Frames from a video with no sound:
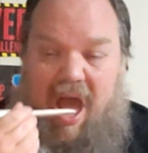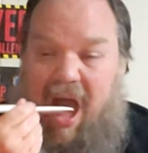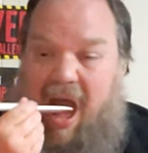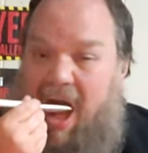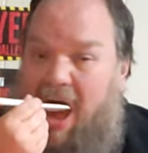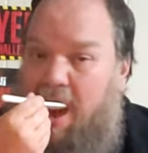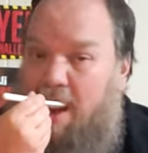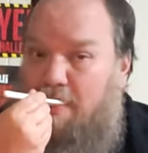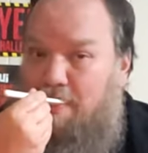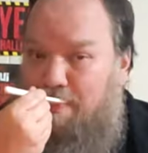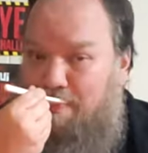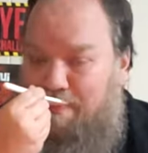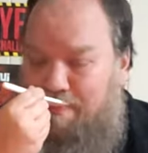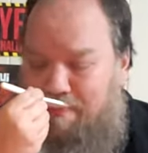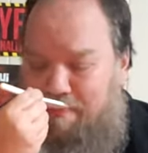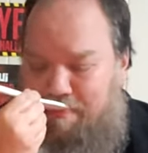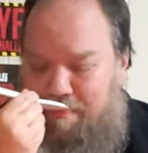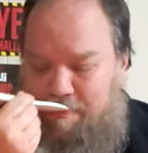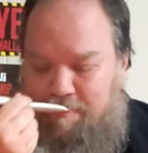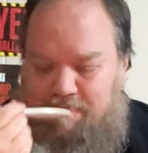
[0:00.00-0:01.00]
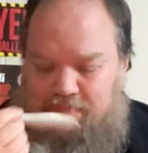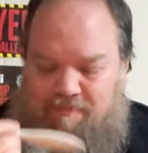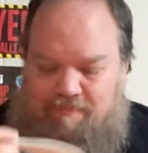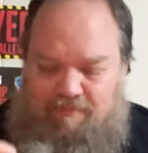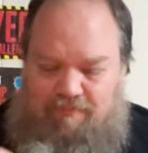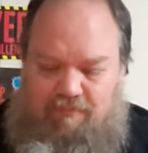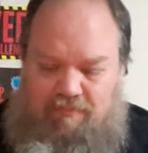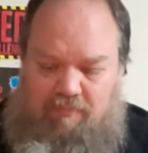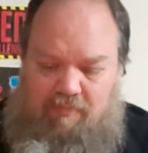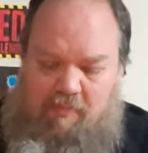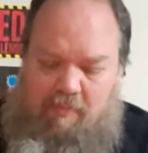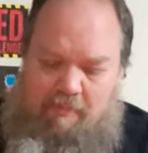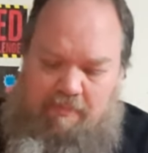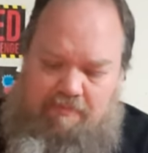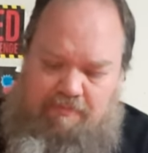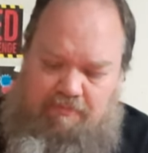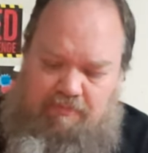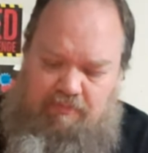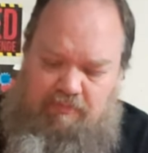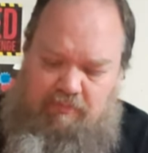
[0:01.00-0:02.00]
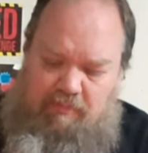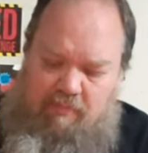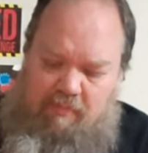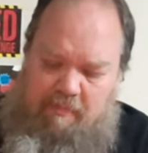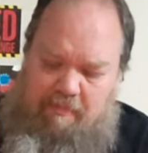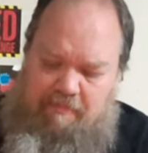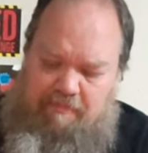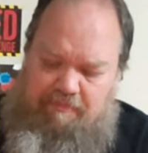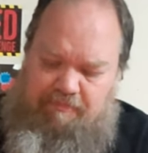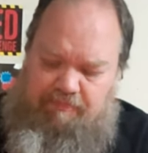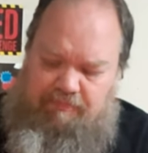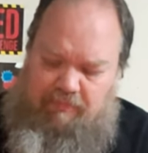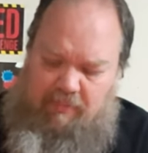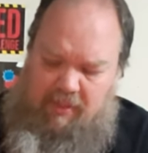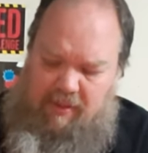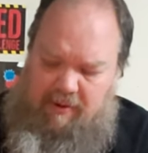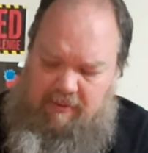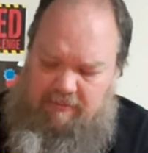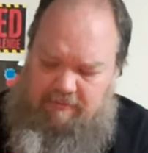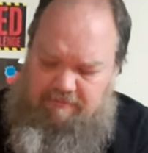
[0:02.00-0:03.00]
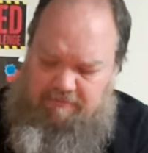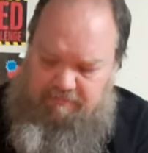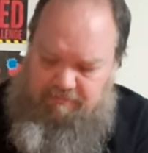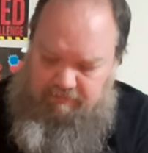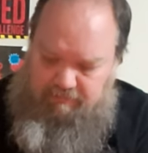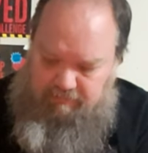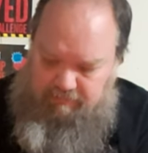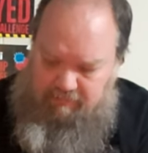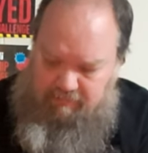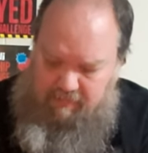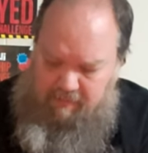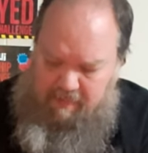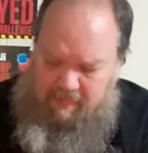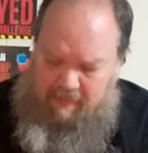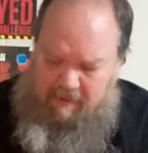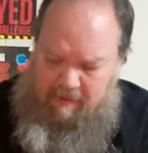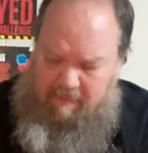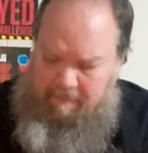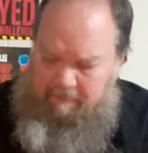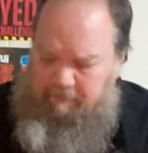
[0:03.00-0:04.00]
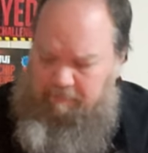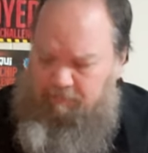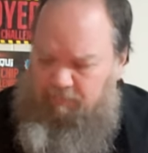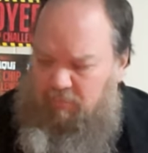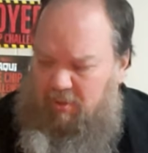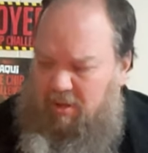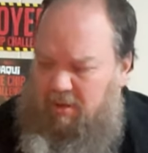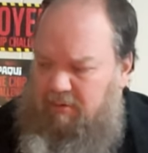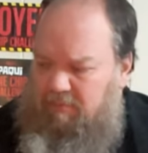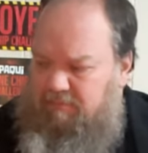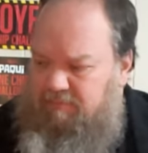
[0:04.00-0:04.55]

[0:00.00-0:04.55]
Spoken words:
(silence)